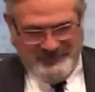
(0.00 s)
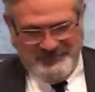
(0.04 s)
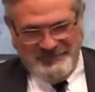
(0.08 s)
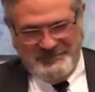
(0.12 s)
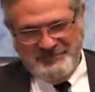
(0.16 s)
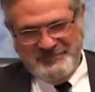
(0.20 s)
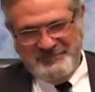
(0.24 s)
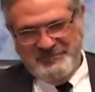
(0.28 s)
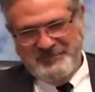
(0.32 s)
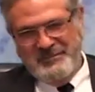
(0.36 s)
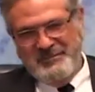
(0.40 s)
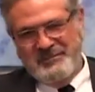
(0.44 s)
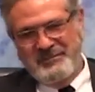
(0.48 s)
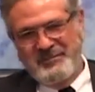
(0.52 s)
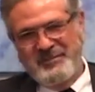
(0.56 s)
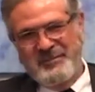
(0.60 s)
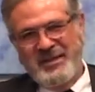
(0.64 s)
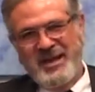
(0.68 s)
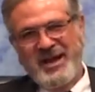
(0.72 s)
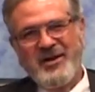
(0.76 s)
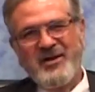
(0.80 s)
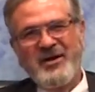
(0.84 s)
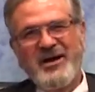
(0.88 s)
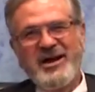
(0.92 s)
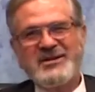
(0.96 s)
last
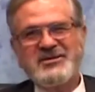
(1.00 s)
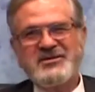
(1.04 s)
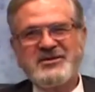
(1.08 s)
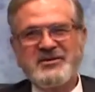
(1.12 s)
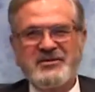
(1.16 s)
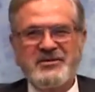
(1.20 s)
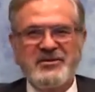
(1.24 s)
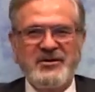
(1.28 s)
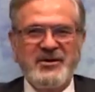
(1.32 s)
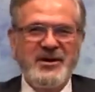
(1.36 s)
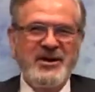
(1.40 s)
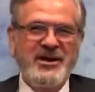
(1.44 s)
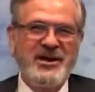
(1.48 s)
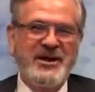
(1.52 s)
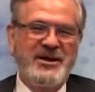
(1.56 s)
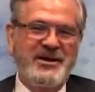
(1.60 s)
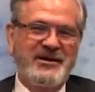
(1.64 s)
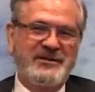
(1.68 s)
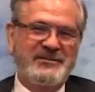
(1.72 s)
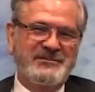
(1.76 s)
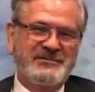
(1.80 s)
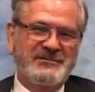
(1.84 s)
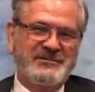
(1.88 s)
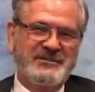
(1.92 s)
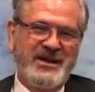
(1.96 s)
beyond the first
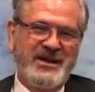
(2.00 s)
semester.